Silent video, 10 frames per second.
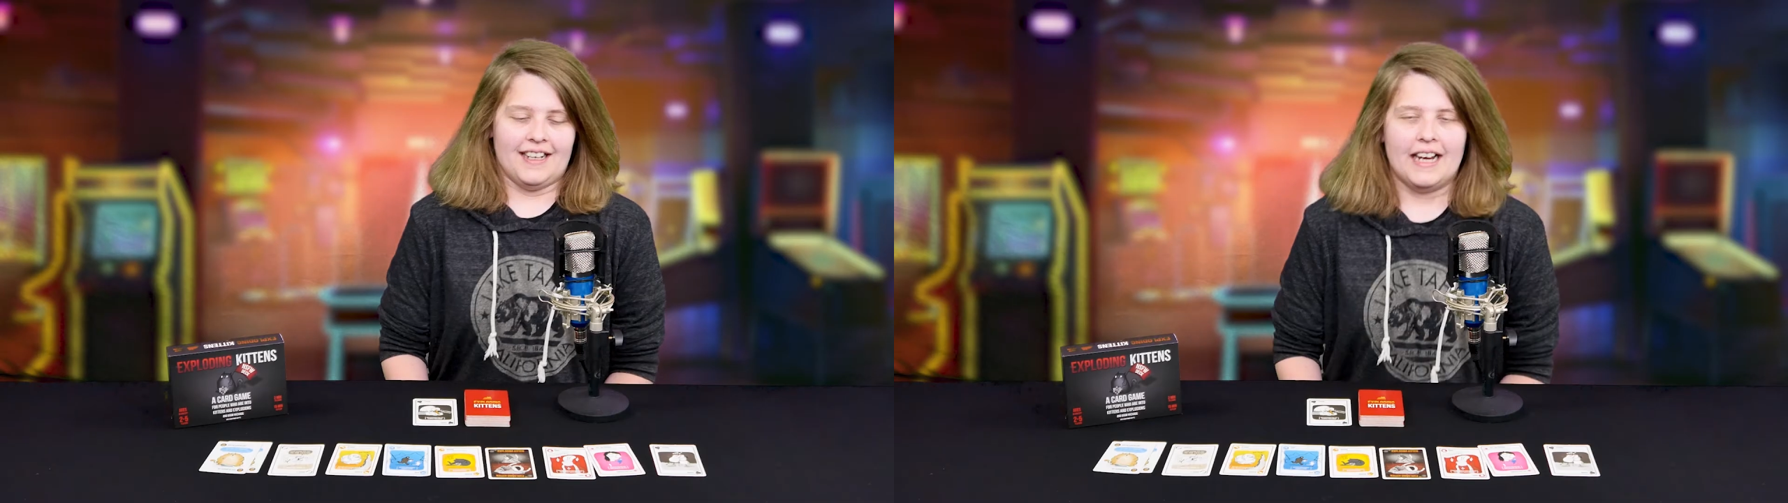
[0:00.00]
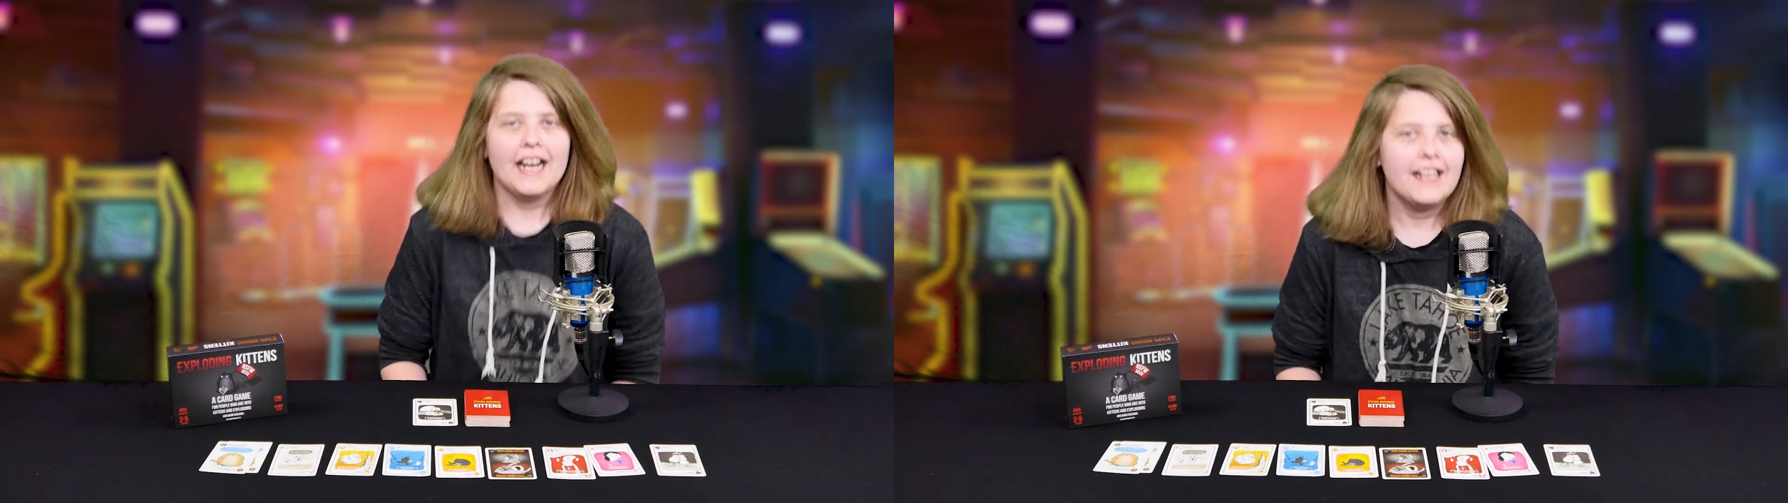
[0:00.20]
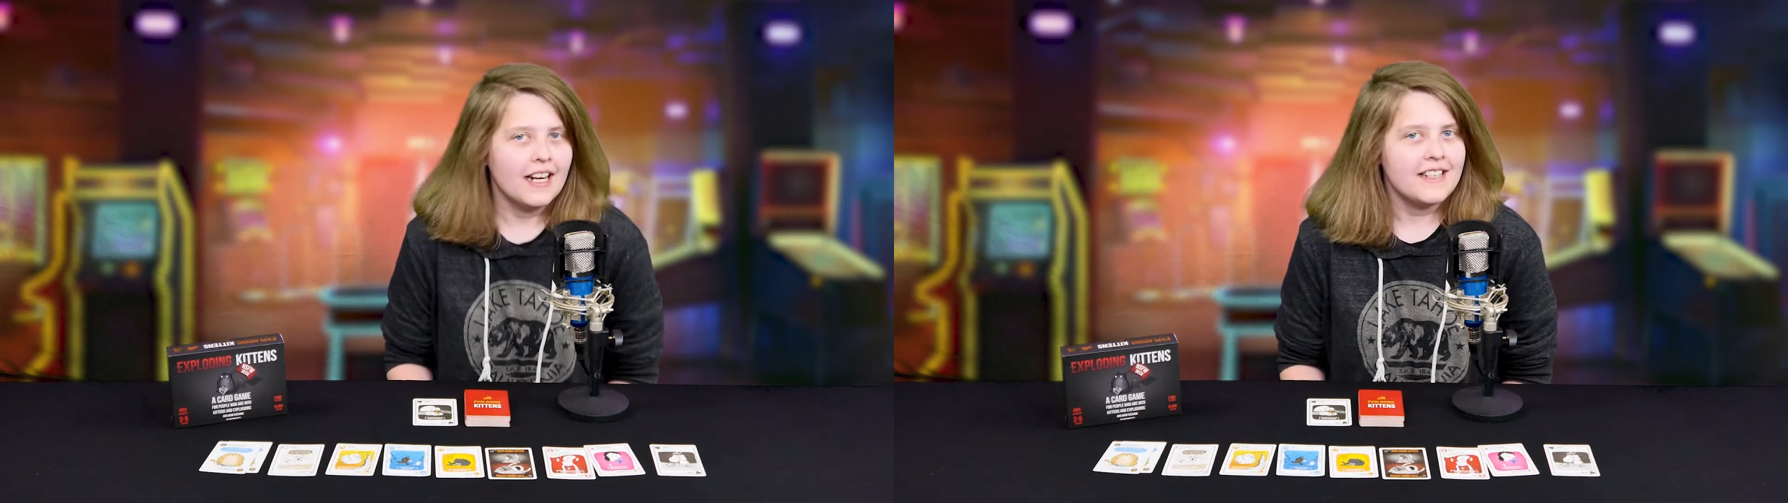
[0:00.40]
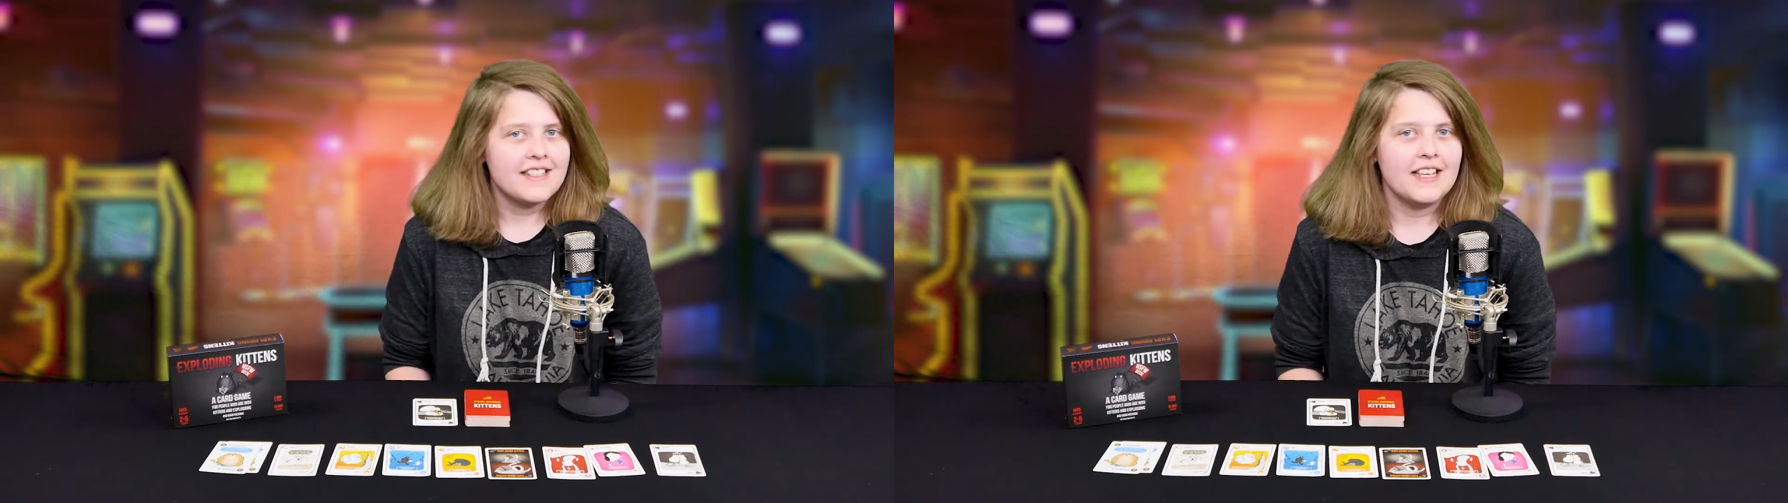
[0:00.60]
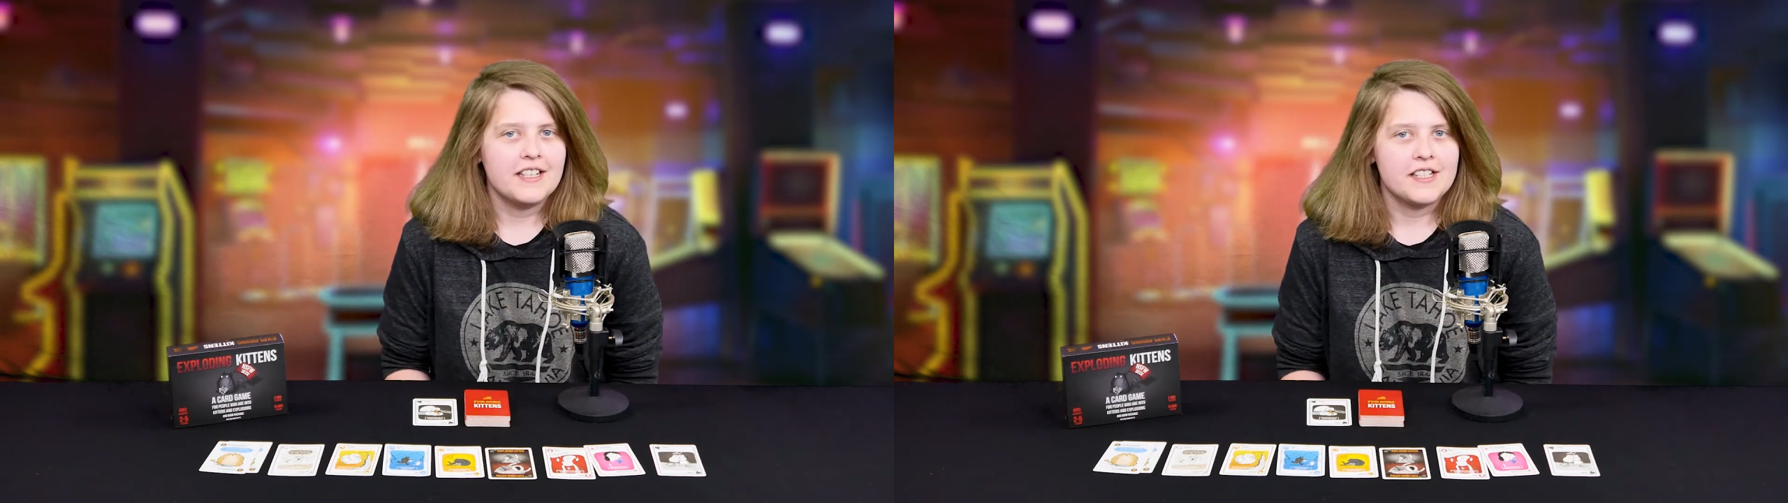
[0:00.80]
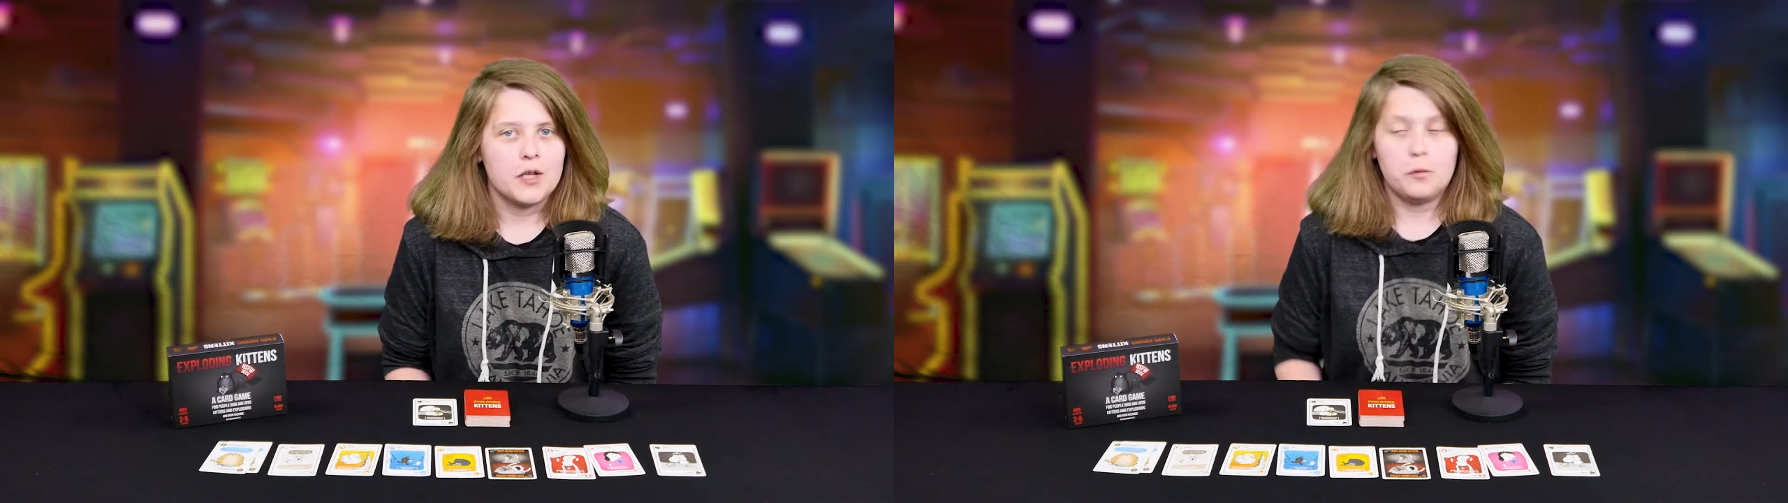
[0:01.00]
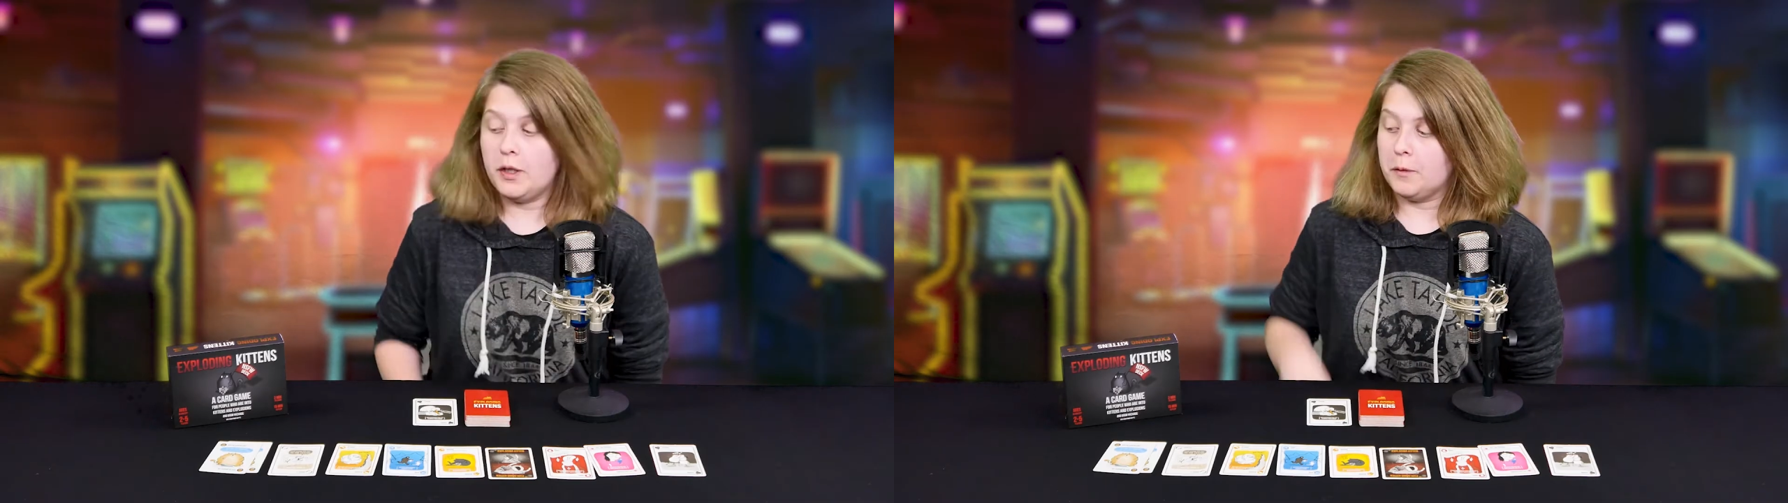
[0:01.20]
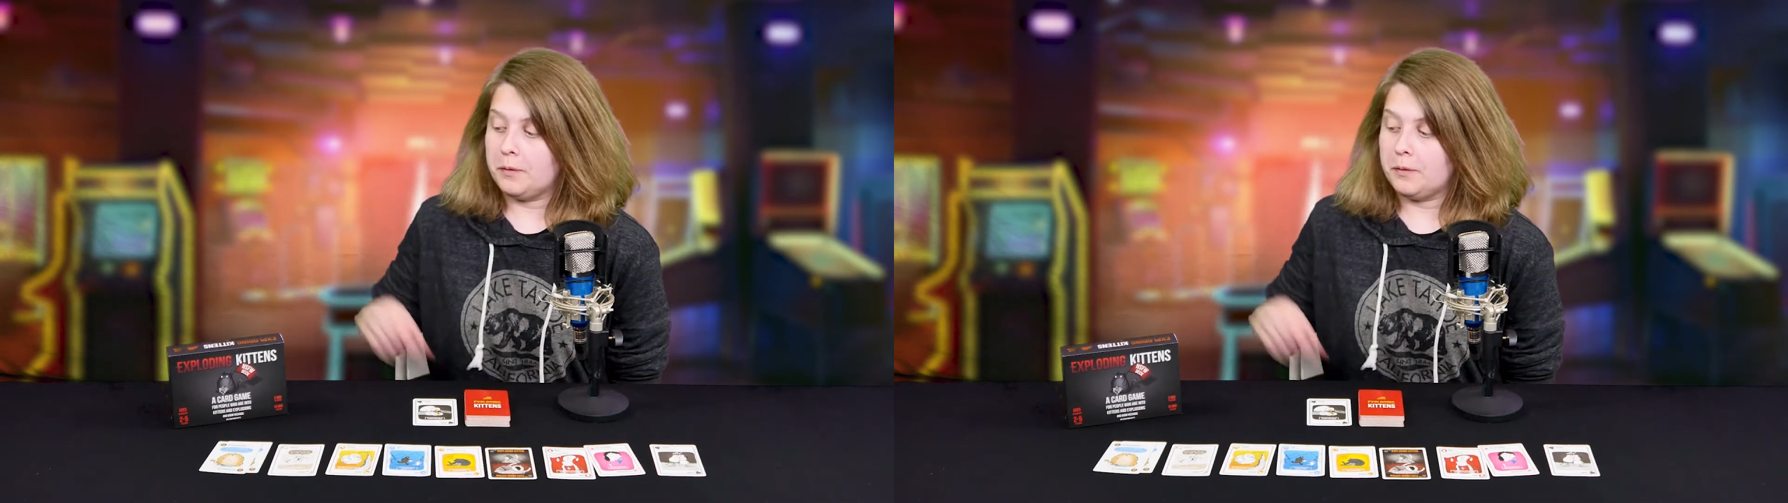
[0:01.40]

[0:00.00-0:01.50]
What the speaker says: Hey guys, like I said, we are